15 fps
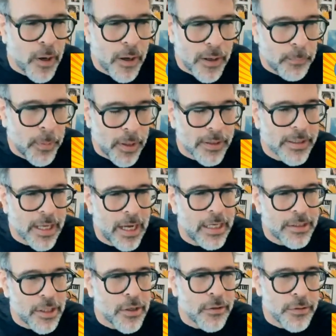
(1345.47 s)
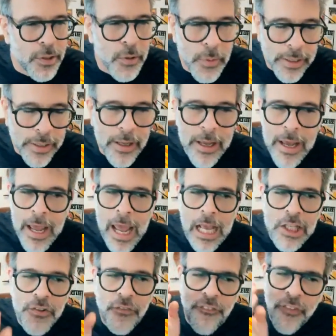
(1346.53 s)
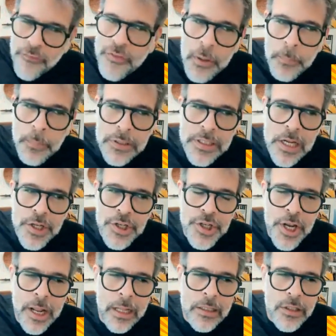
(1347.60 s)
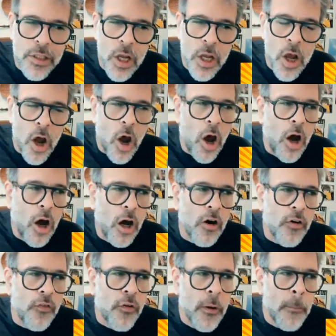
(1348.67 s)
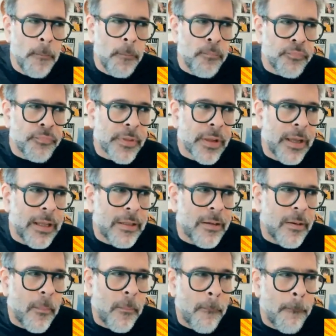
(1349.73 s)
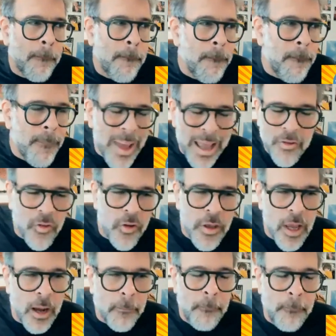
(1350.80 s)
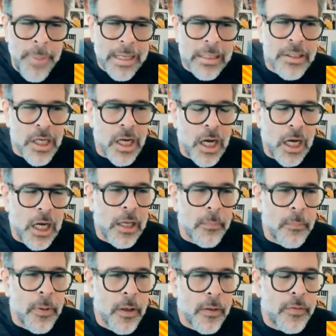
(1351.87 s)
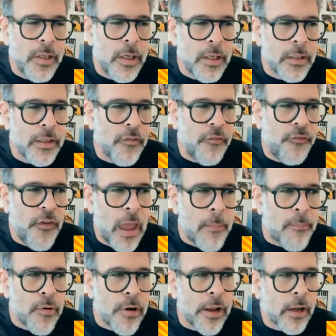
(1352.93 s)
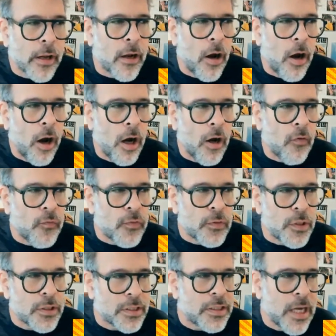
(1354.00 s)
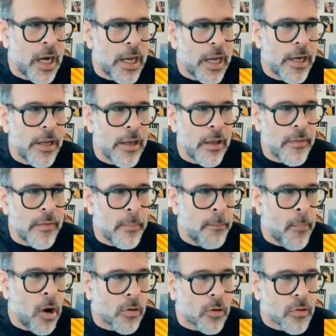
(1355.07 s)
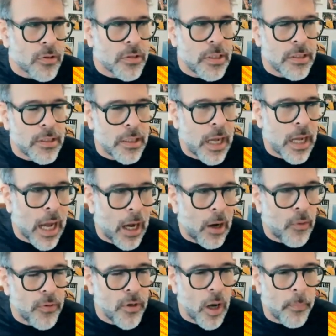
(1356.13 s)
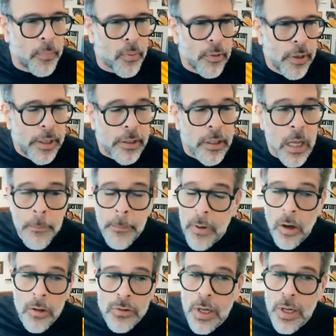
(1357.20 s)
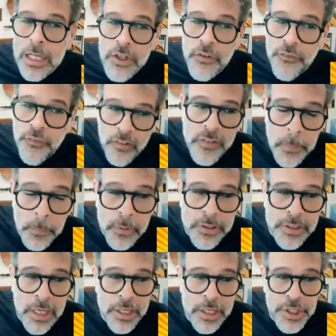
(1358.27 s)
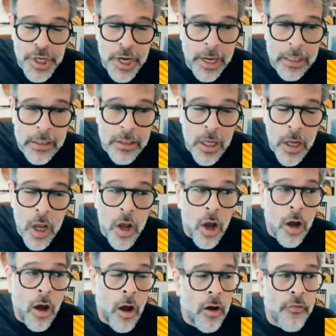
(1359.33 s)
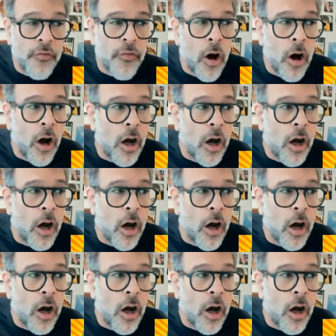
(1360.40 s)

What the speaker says: podcast that you're doing has 50% chance of messing up big time the fabric of society and democracies and how we operate, but also has a 50% chance of